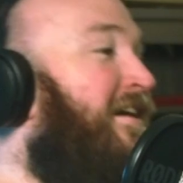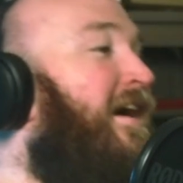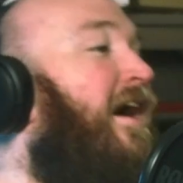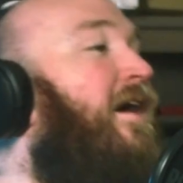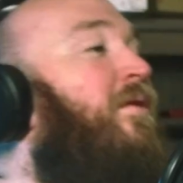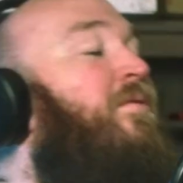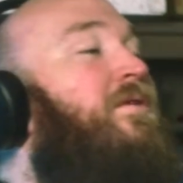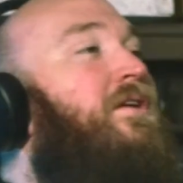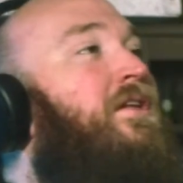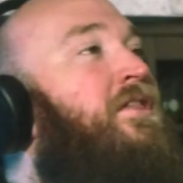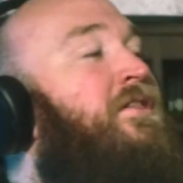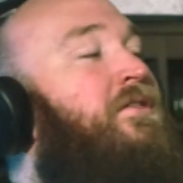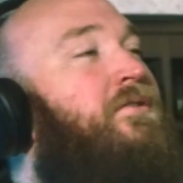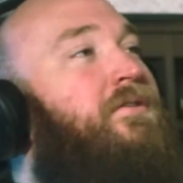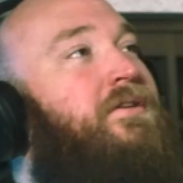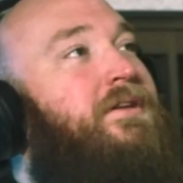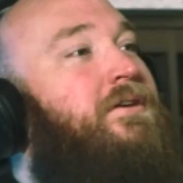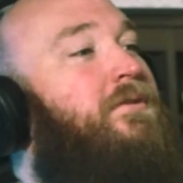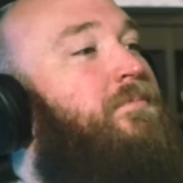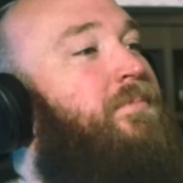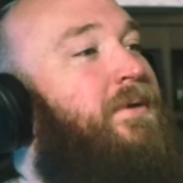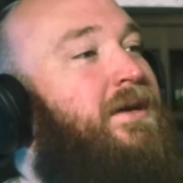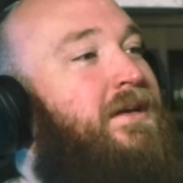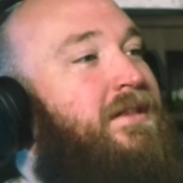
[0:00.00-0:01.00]
I would have thought
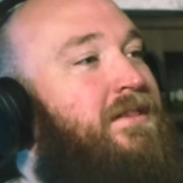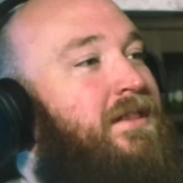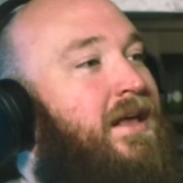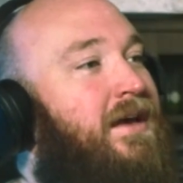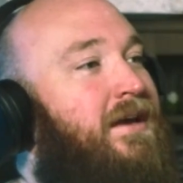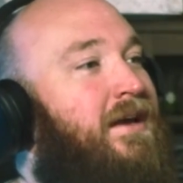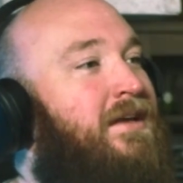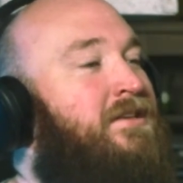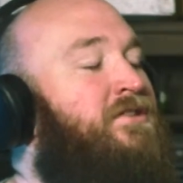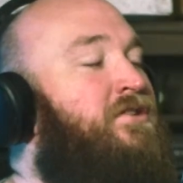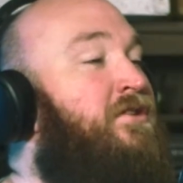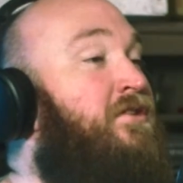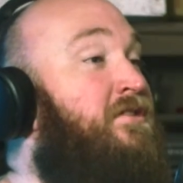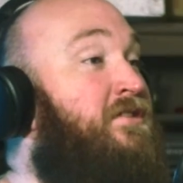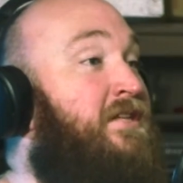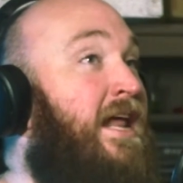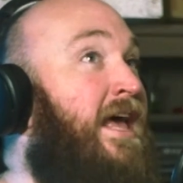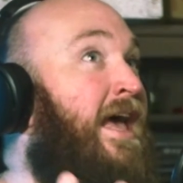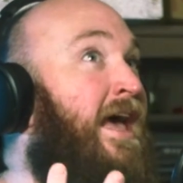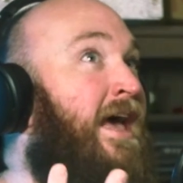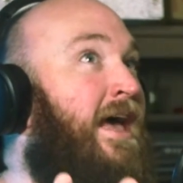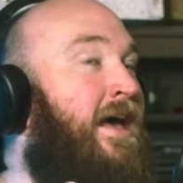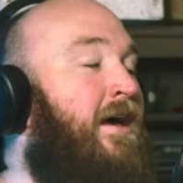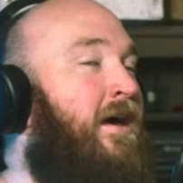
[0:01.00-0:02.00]
there would be, like, as soon as
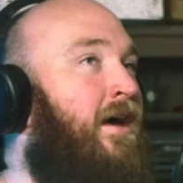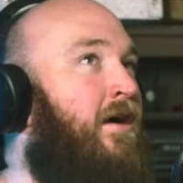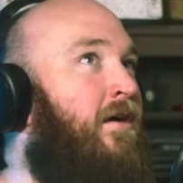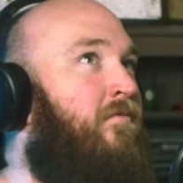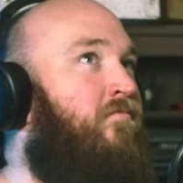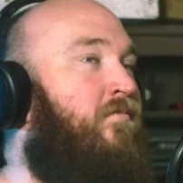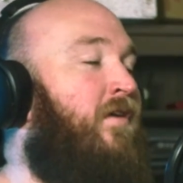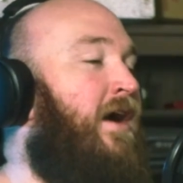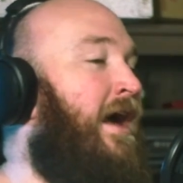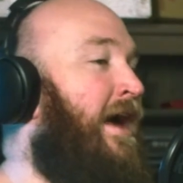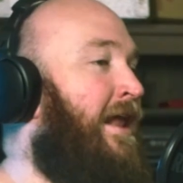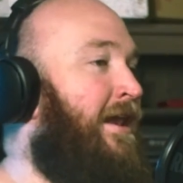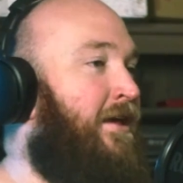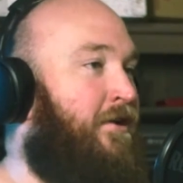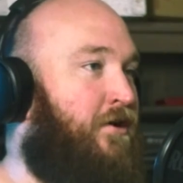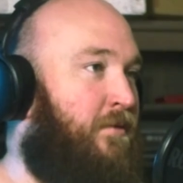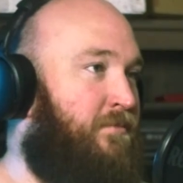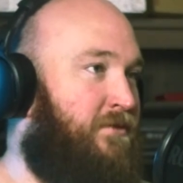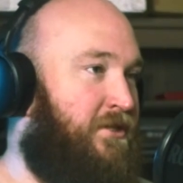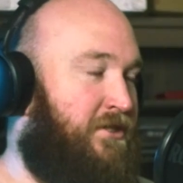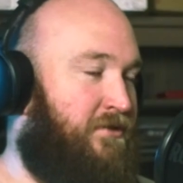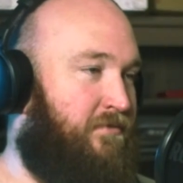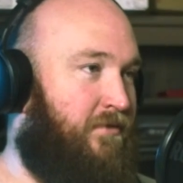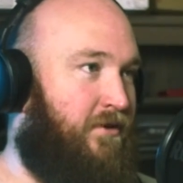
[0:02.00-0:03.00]
a
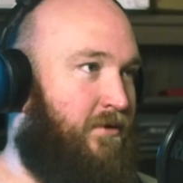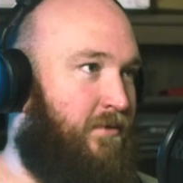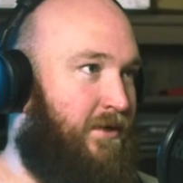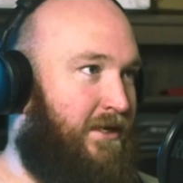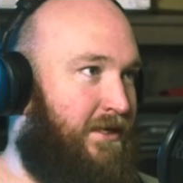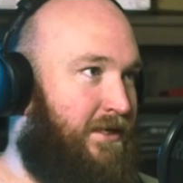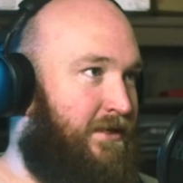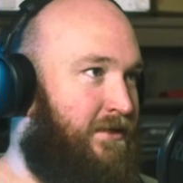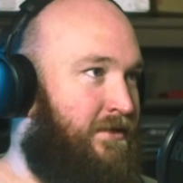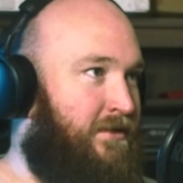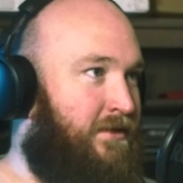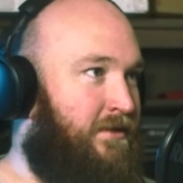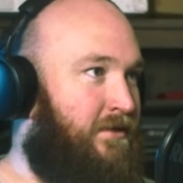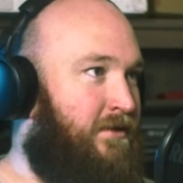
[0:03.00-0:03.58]
helicopter's required.